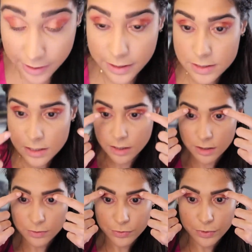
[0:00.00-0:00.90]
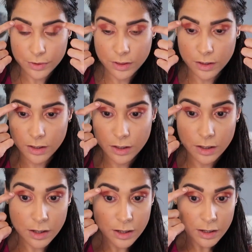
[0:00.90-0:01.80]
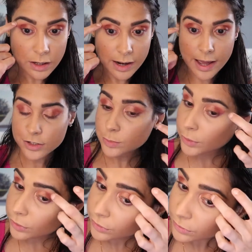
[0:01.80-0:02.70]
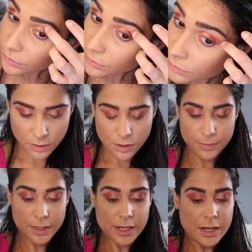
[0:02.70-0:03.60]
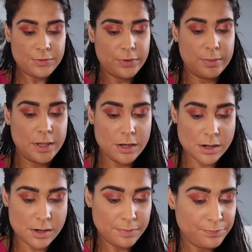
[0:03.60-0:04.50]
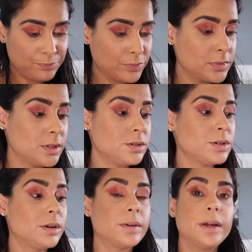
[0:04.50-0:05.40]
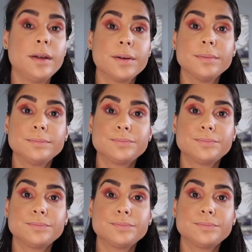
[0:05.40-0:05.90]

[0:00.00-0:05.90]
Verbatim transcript: eyes and then for the lash bone. I'm gonna get from here, this shade right here.